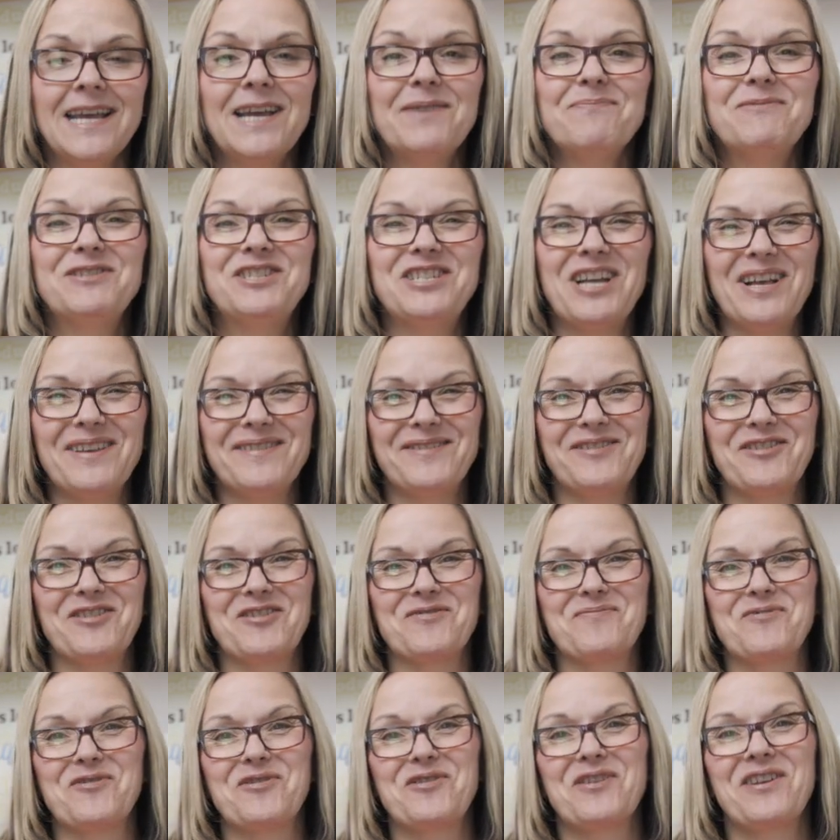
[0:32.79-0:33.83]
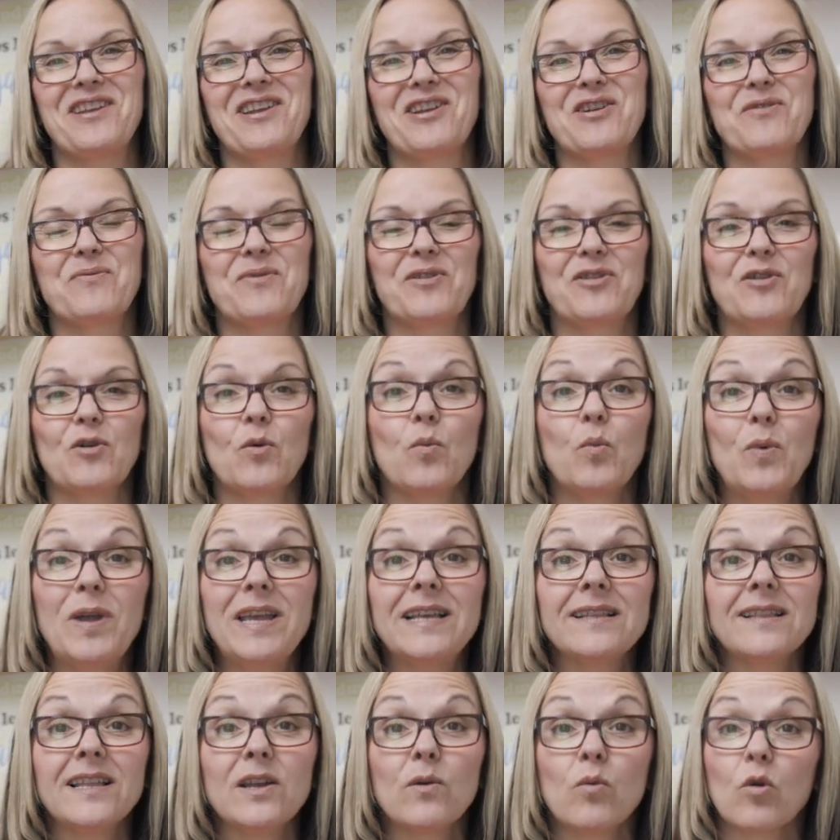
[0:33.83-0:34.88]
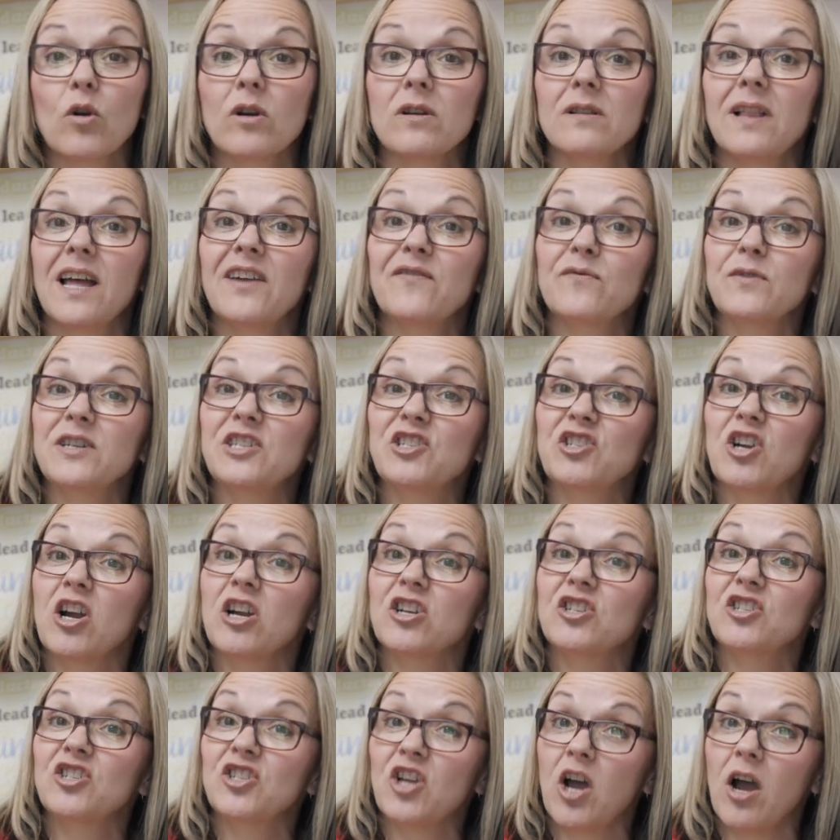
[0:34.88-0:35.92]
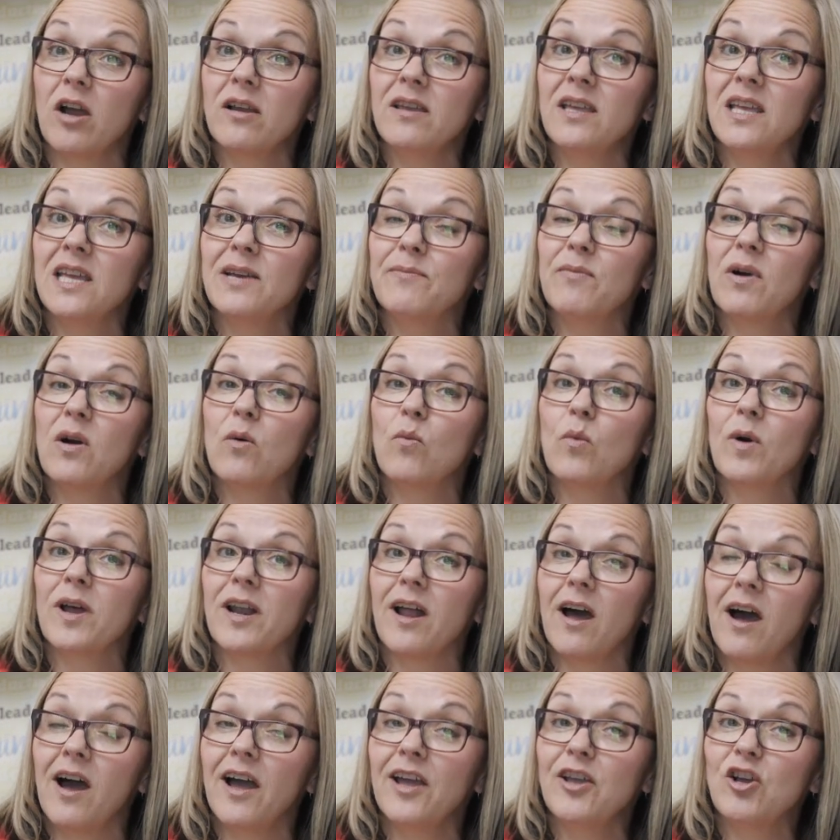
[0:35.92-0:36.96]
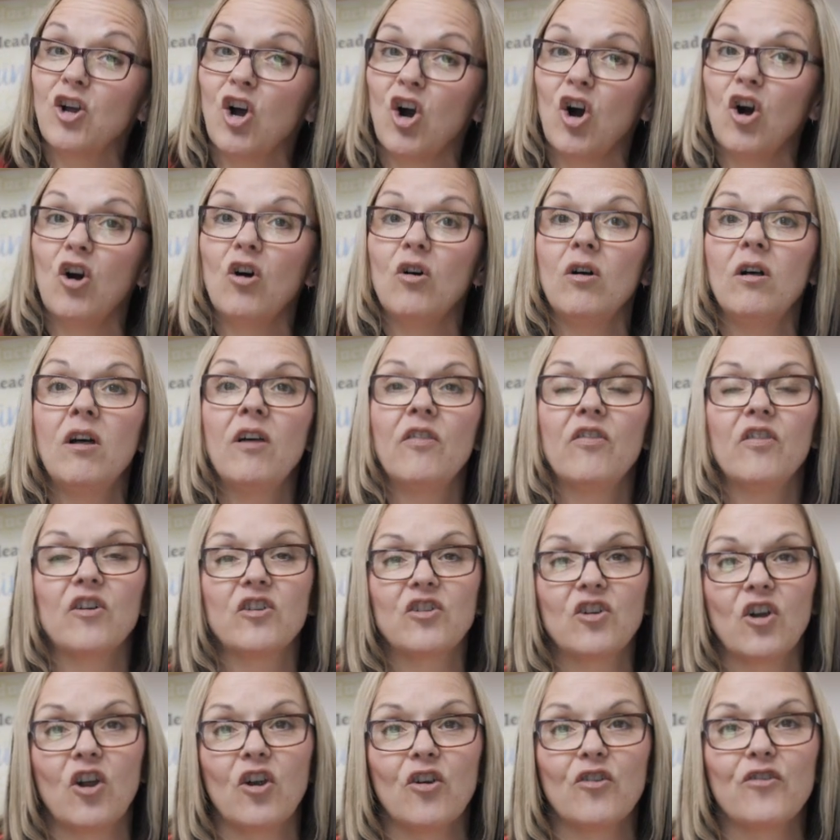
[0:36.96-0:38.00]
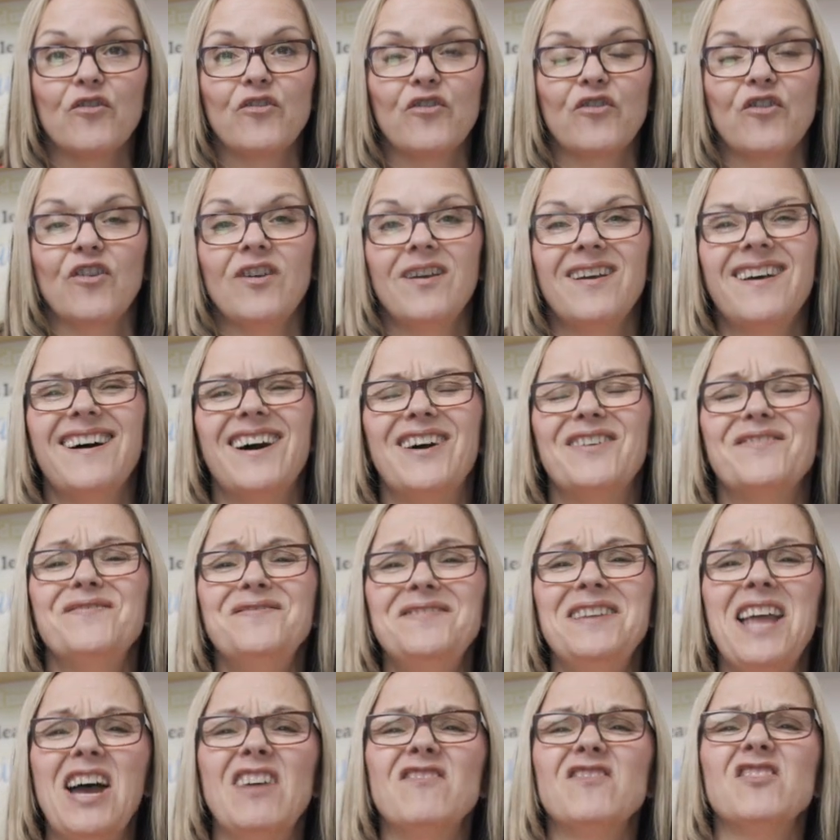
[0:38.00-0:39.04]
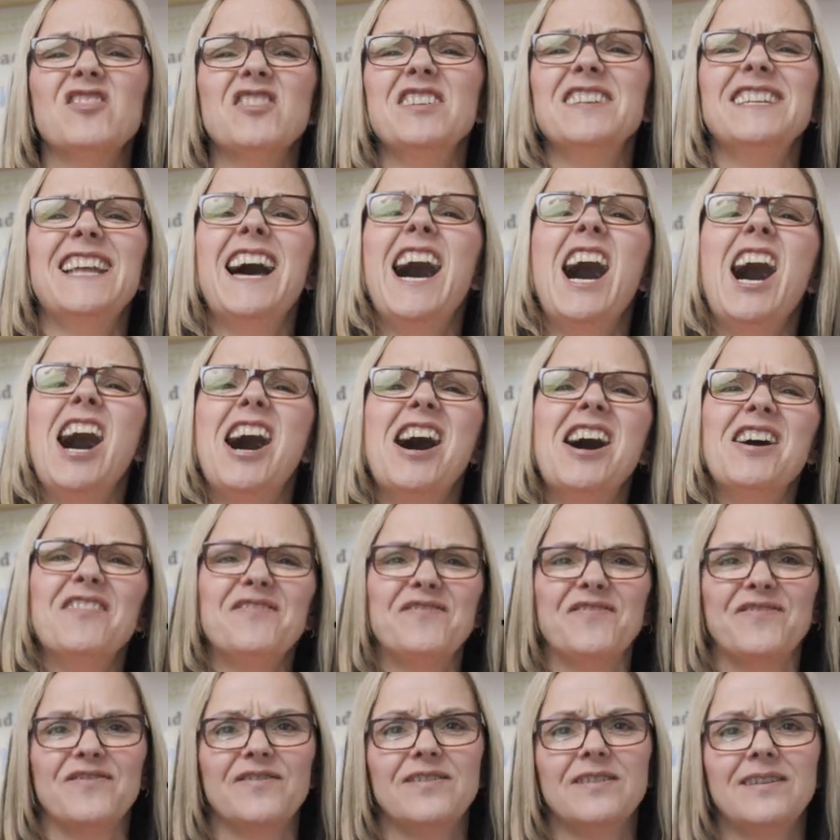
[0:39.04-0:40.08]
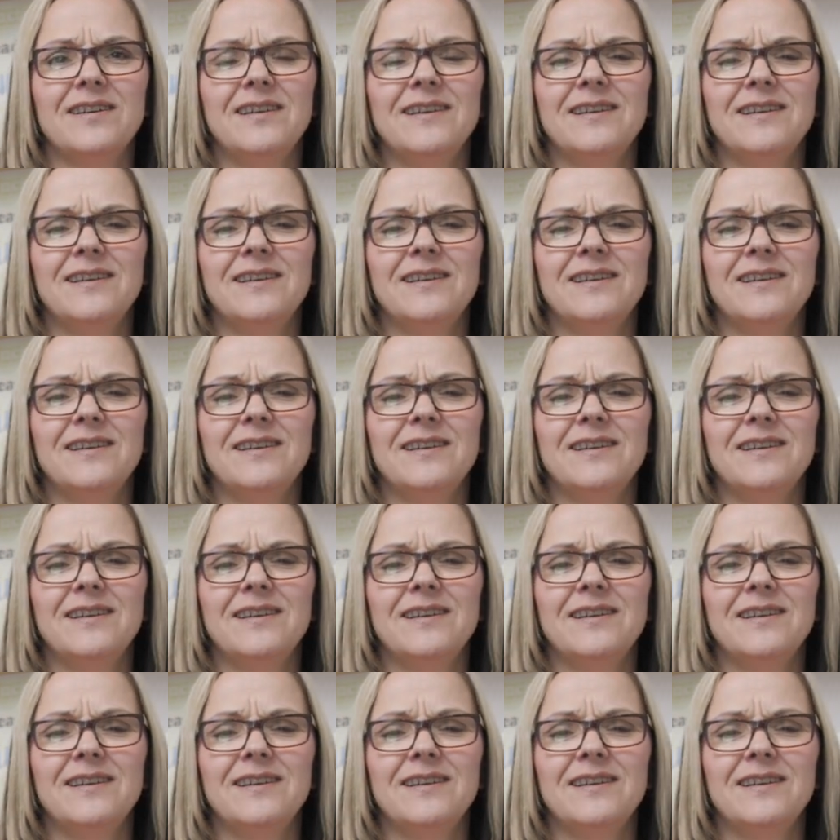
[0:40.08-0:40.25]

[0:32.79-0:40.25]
Michelle Cederberg here with your weekly work-life recharge, talking about what I call the curse of never enough.